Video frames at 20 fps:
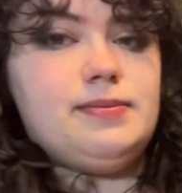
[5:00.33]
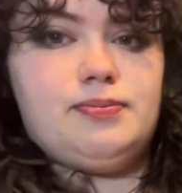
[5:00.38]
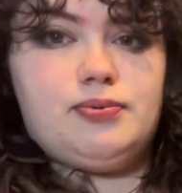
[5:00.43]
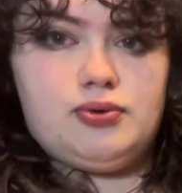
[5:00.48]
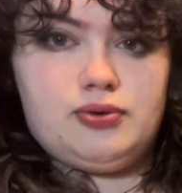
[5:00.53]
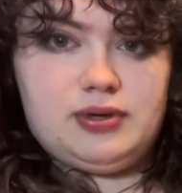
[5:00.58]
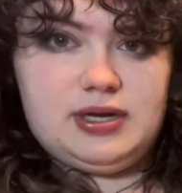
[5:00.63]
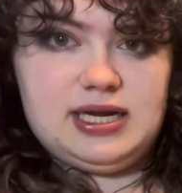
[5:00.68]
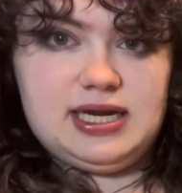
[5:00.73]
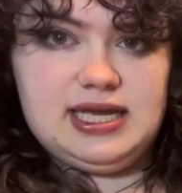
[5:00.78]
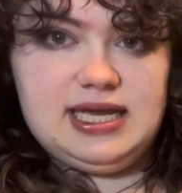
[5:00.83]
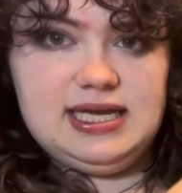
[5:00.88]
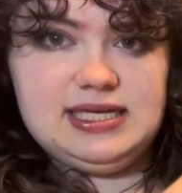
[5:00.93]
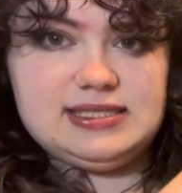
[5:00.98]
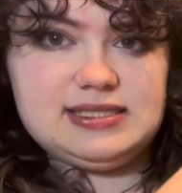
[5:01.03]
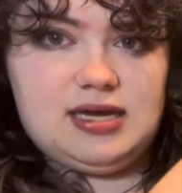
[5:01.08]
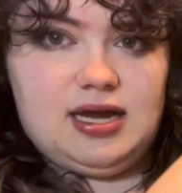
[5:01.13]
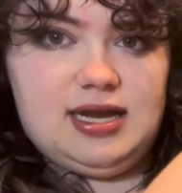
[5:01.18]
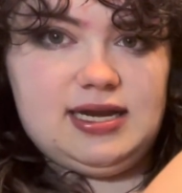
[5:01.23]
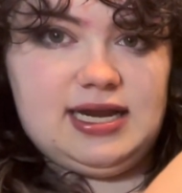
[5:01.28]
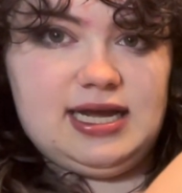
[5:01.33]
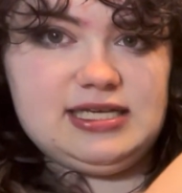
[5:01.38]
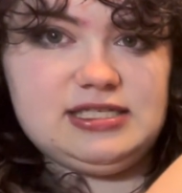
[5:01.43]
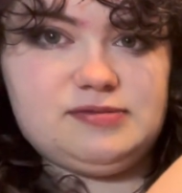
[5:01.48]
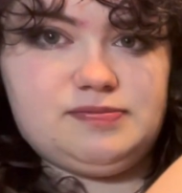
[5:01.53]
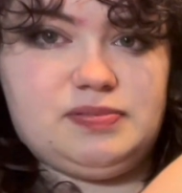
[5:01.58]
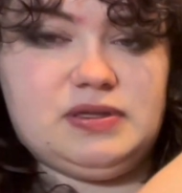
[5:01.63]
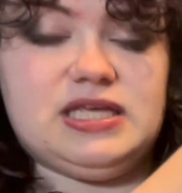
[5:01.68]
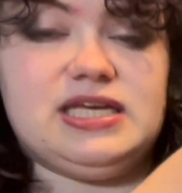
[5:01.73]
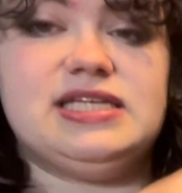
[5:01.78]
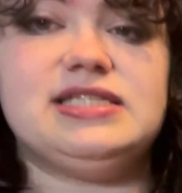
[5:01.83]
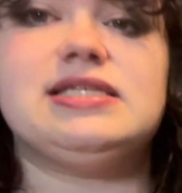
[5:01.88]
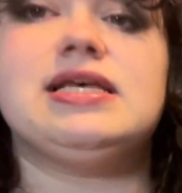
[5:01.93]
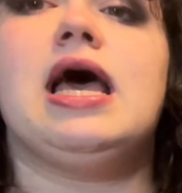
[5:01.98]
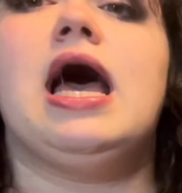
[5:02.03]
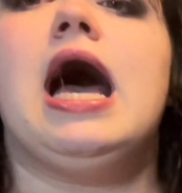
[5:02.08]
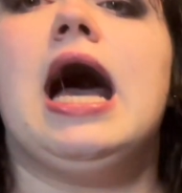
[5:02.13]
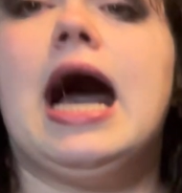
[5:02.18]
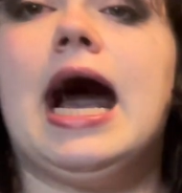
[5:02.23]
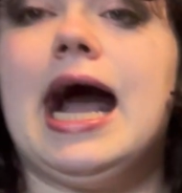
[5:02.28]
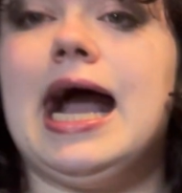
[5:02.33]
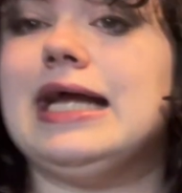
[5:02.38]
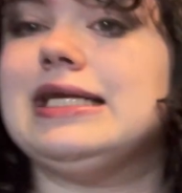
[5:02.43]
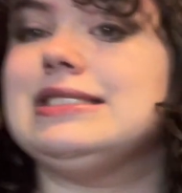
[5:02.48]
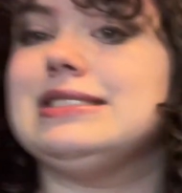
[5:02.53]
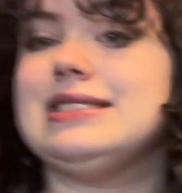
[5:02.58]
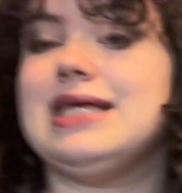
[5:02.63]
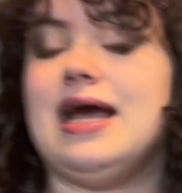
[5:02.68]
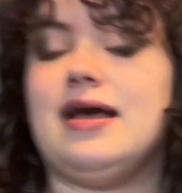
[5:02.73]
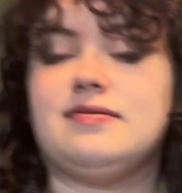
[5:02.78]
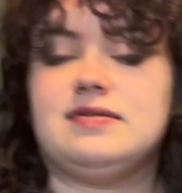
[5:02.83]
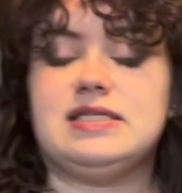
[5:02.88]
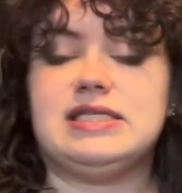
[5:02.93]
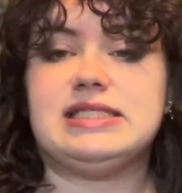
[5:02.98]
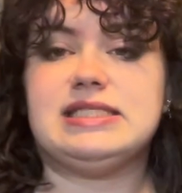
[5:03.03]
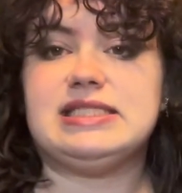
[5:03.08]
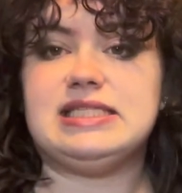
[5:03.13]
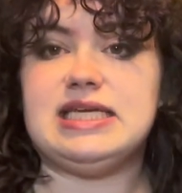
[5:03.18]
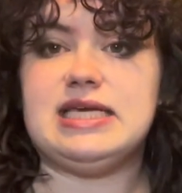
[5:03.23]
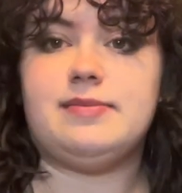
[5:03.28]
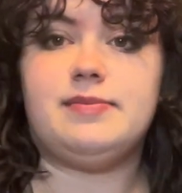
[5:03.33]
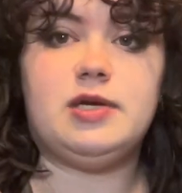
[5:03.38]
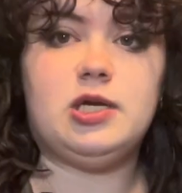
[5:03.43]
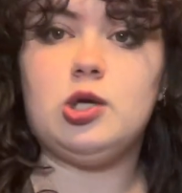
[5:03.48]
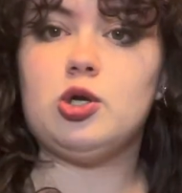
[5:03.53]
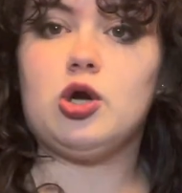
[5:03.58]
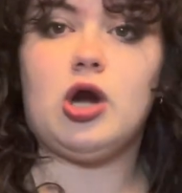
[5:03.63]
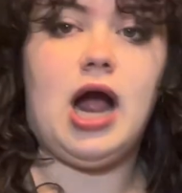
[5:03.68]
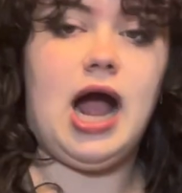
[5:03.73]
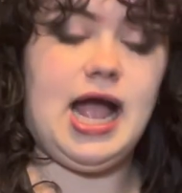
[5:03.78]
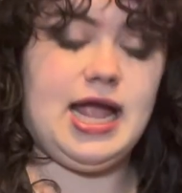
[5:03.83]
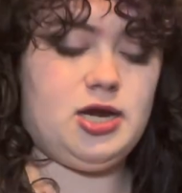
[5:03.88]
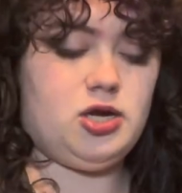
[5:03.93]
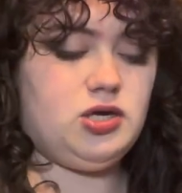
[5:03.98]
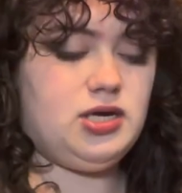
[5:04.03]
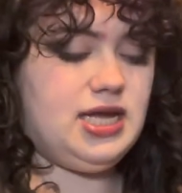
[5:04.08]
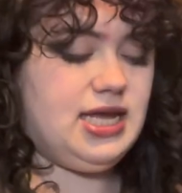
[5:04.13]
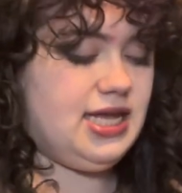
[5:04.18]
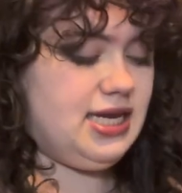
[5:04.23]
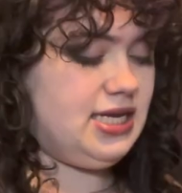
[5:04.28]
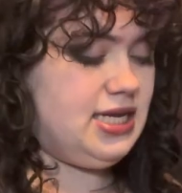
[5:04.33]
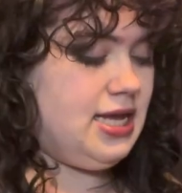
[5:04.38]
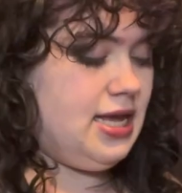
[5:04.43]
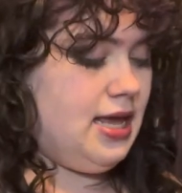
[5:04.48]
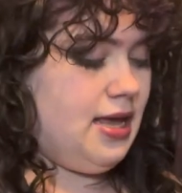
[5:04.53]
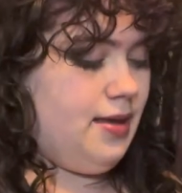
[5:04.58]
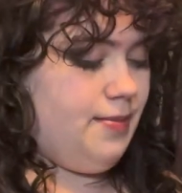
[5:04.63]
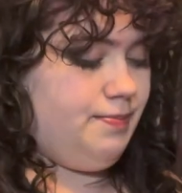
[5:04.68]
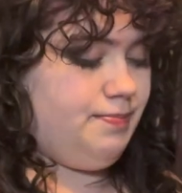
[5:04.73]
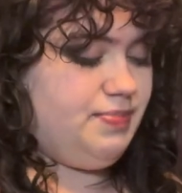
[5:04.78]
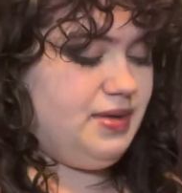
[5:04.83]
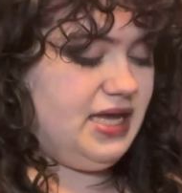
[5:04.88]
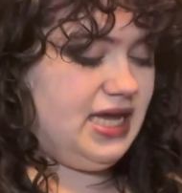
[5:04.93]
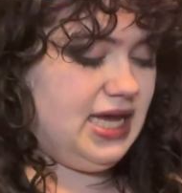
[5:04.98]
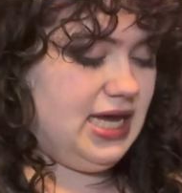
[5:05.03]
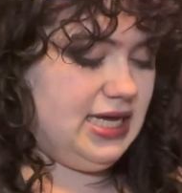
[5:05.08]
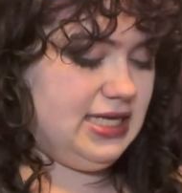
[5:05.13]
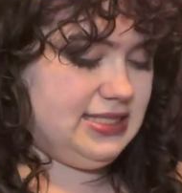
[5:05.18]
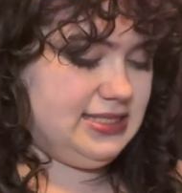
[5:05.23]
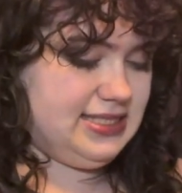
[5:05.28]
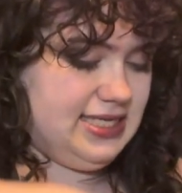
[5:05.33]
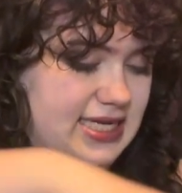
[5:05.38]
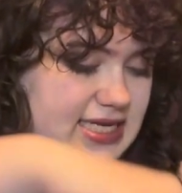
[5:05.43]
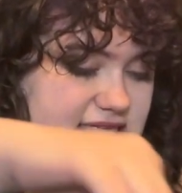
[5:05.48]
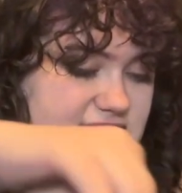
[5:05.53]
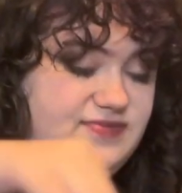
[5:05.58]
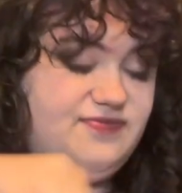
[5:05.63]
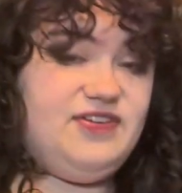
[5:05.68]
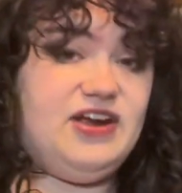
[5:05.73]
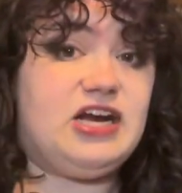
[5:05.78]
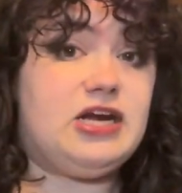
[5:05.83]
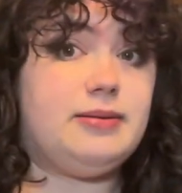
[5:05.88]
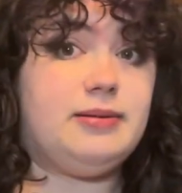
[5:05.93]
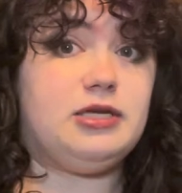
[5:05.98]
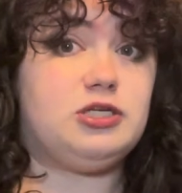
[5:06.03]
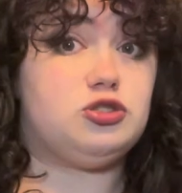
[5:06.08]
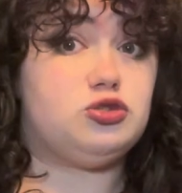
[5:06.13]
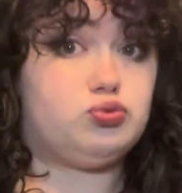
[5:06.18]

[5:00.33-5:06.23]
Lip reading: pretty. It's got nice pleats. I just have to steam it or iron it because it is very much